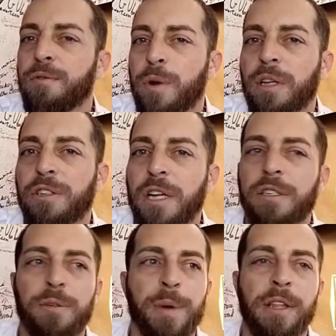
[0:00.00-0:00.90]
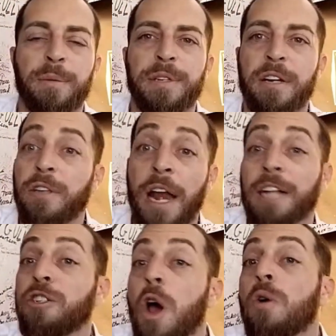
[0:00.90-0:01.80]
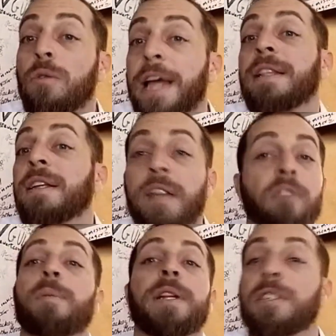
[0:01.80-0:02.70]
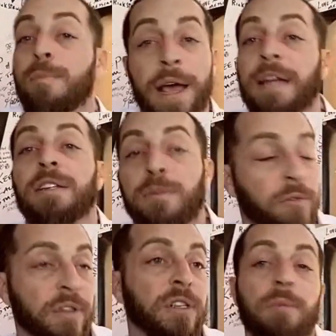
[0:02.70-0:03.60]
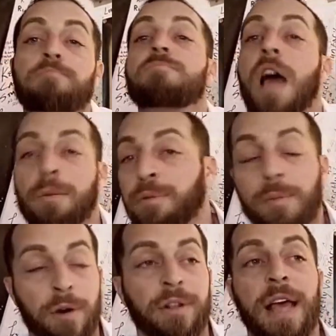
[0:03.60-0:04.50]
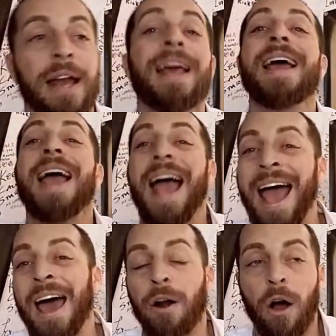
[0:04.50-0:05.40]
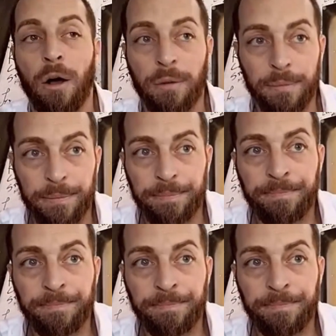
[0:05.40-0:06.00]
even real justice by libertarians. And I don't like that government is the mechanism of this. I'm not promoting that at all.